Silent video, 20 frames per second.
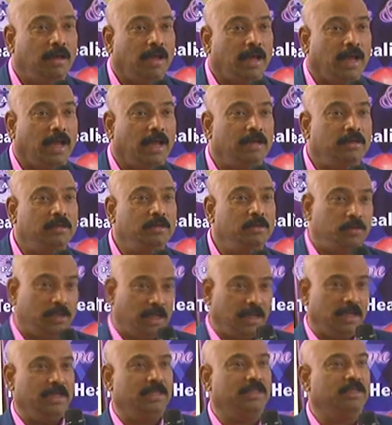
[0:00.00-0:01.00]
And you
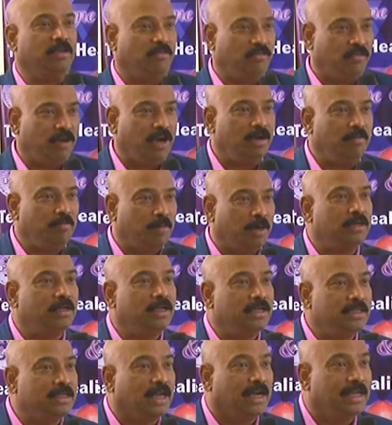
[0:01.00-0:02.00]
think he's your friend, but
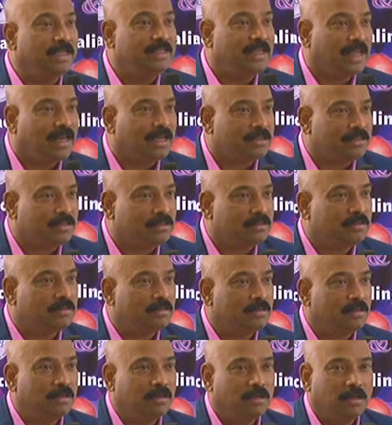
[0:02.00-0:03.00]
he's getting jealous.
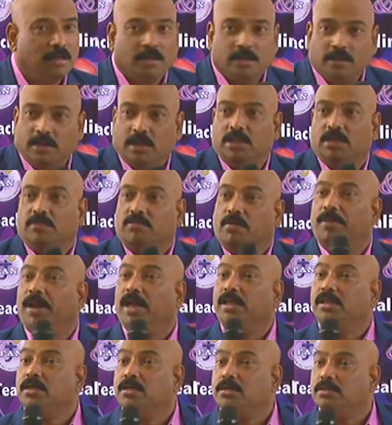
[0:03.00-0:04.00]
Yeah, there were
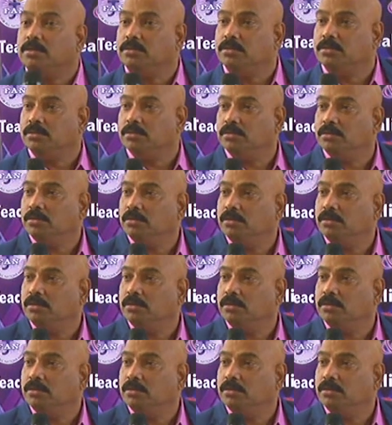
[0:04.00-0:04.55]
brothers.